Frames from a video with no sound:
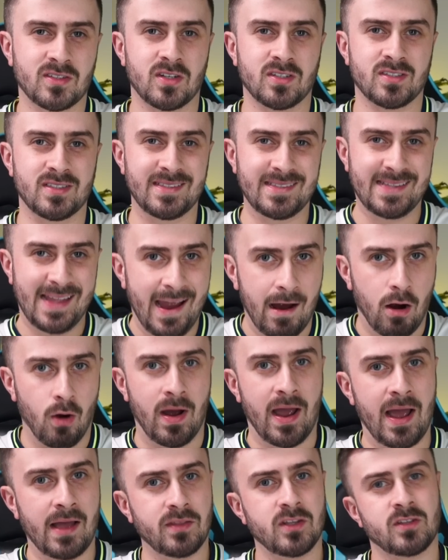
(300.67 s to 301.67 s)
us
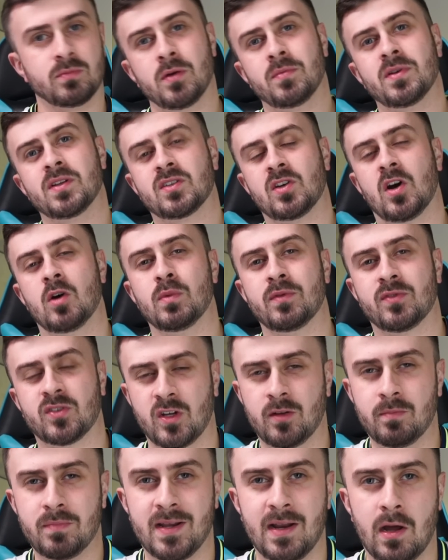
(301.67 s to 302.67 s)
now at this moment in time with
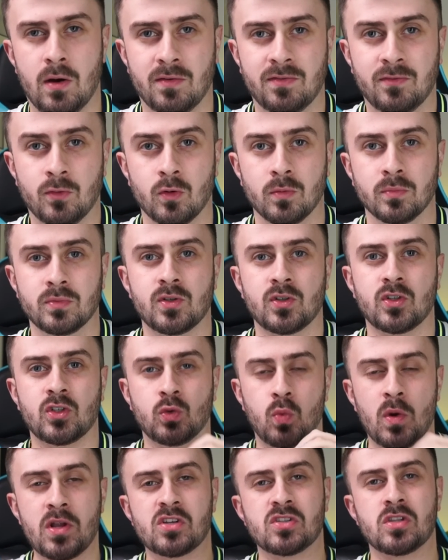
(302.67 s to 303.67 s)
Son being out of form to
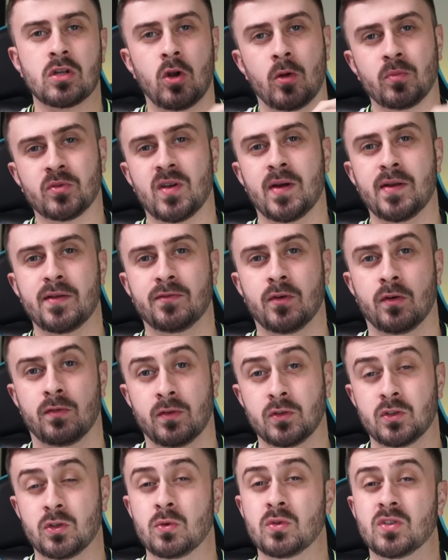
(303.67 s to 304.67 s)
switch the lopsided
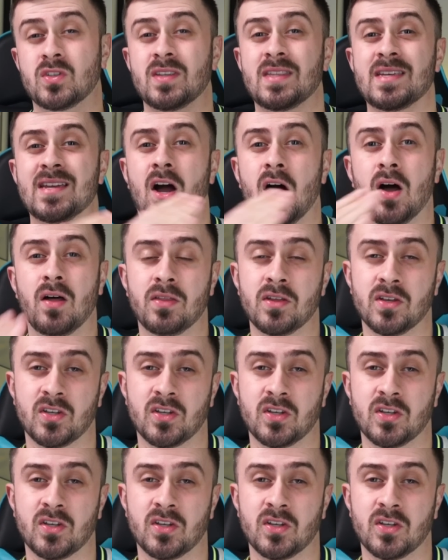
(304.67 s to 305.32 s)
4-4-2 to the other